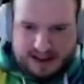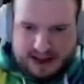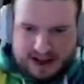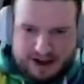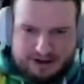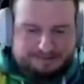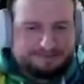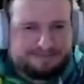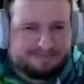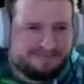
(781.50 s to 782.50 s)

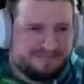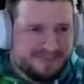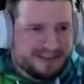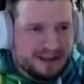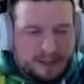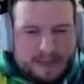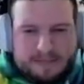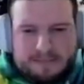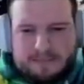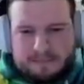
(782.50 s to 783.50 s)
Yeah, you got the backup
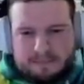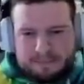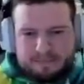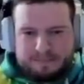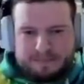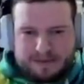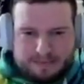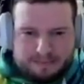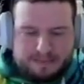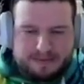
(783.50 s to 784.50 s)
though. Looking up to give it
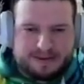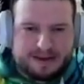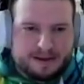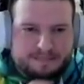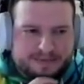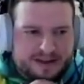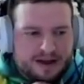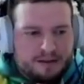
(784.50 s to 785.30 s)
more space to hit the thing.